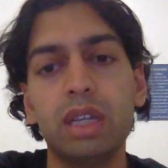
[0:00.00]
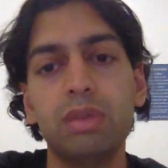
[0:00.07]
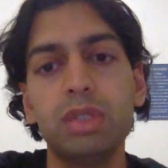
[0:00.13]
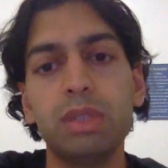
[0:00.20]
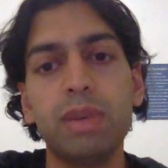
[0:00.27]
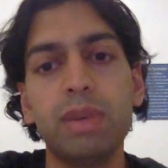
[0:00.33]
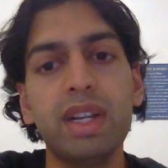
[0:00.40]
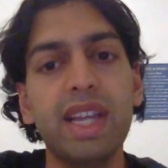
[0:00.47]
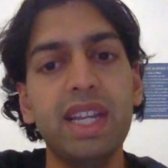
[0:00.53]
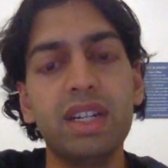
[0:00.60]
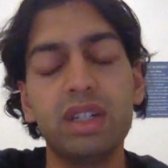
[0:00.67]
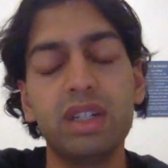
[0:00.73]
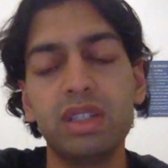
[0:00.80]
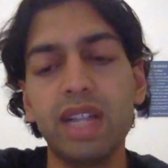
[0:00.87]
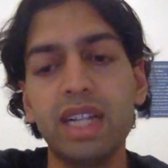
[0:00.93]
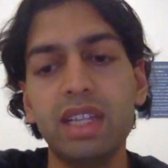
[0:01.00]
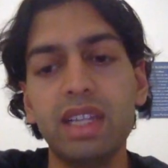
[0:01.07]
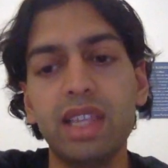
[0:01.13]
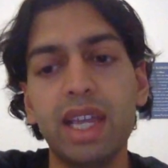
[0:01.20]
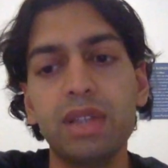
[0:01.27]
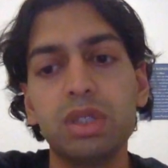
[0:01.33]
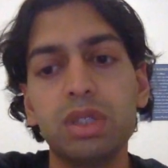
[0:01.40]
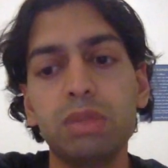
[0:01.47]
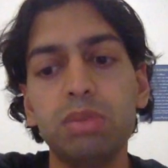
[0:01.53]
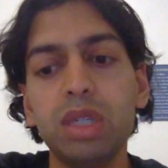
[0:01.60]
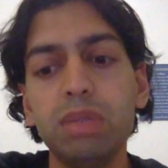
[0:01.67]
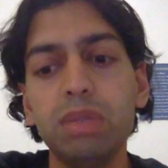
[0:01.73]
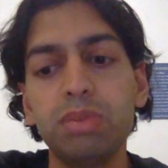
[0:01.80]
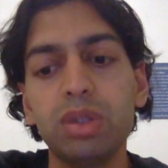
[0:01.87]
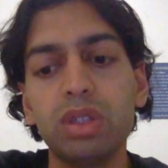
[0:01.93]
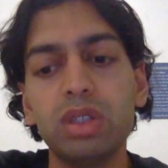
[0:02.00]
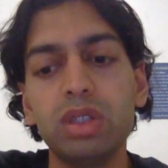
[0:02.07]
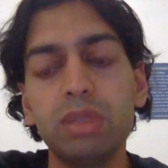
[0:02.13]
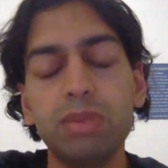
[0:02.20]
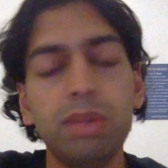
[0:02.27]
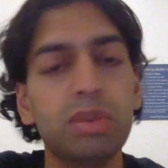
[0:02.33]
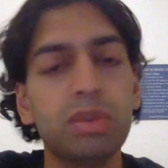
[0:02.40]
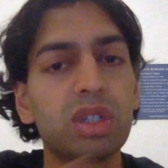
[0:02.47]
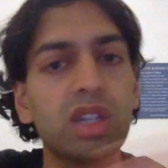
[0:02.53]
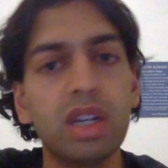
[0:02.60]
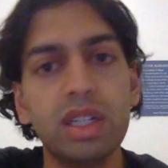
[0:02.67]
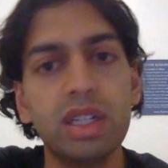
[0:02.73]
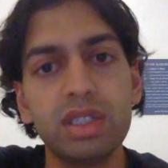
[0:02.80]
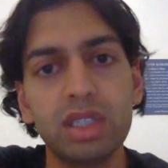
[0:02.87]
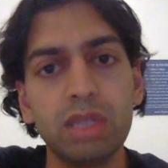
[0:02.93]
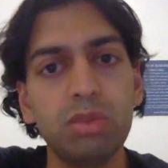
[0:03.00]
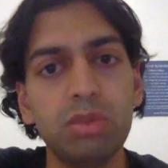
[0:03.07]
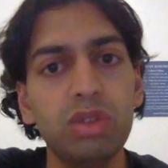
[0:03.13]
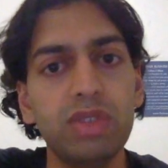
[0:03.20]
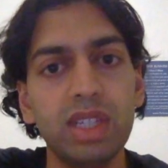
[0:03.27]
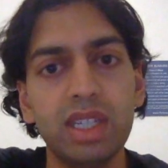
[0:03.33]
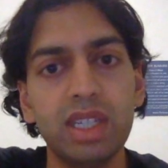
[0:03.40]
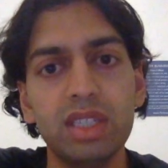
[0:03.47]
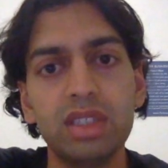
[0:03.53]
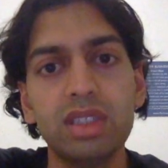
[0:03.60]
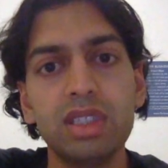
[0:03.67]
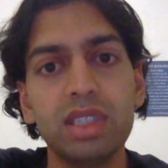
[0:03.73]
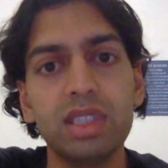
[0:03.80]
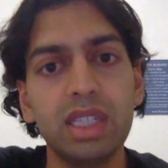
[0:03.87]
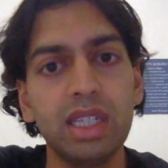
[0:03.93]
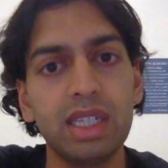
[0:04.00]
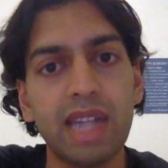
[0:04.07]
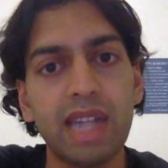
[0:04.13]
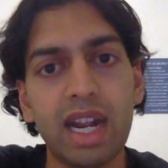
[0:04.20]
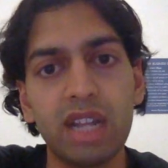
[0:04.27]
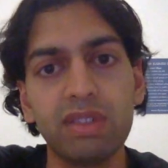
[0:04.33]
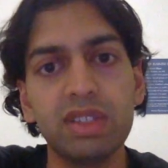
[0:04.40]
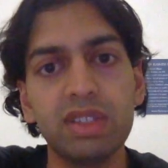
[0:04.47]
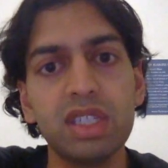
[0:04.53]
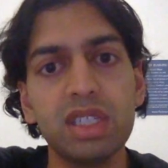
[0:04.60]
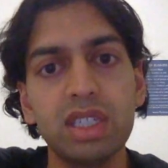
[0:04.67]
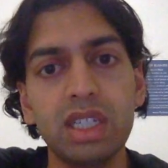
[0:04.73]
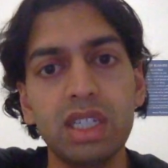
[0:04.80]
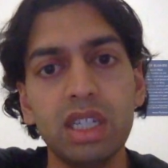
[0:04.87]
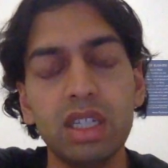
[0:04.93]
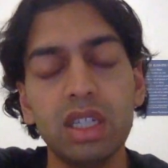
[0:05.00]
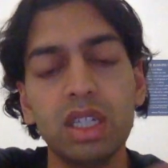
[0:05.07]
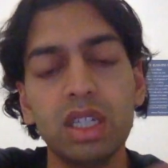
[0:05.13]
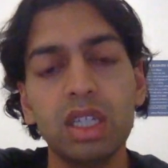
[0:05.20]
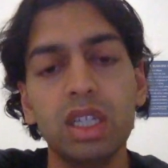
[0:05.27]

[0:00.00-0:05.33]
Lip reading: There's about 880,000 people, and people are constantly moving into the city and out of the city.